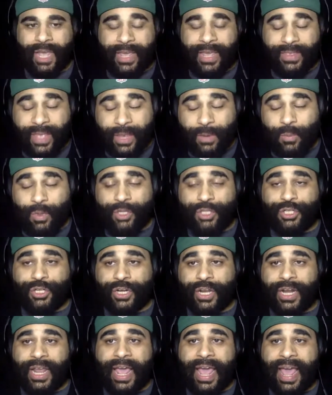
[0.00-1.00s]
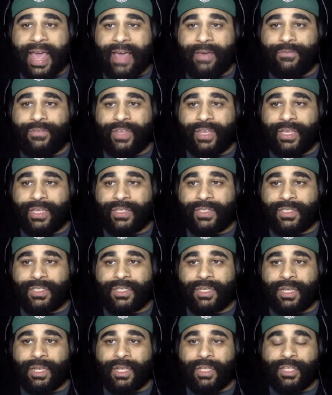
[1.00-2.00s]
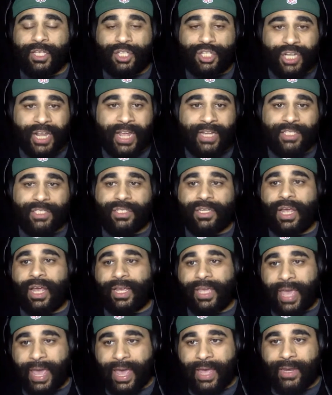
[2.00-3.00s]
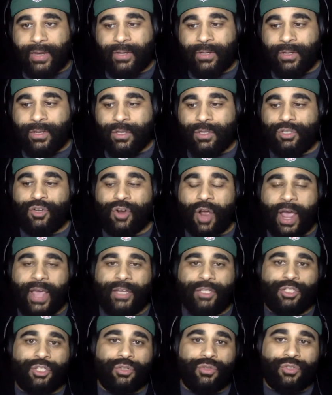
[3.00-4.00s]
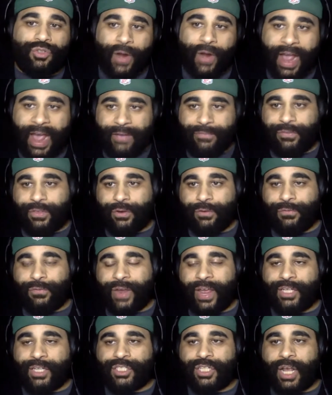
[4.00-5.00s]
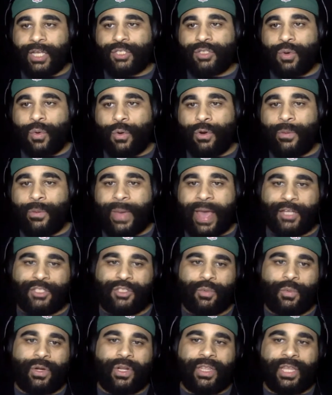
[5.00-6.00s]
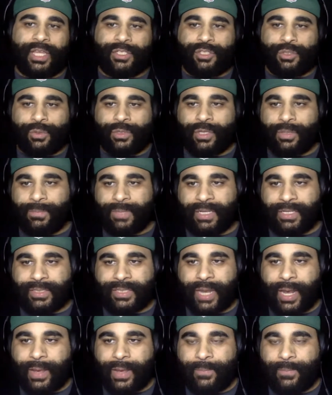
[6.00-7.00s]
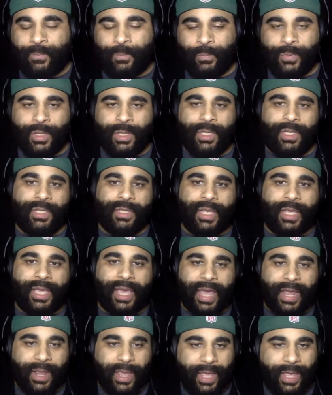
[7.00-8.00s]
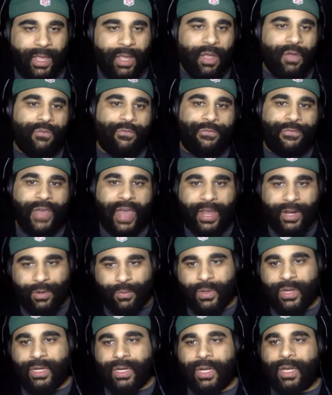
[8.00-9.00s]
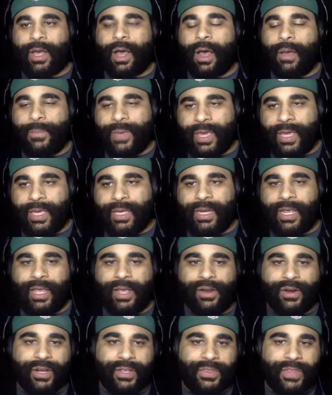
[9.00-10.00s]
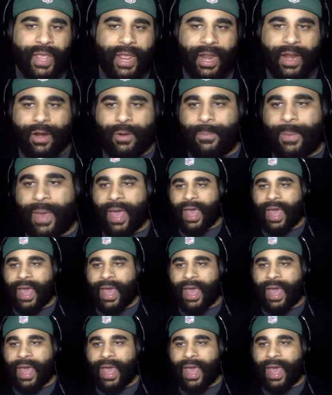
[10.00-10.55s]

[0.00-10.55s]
And then what you're going to have is the Jets, again, trying to draft their franchise quarterback. So what do they do in the meantime? They get a veteran to come in here and there,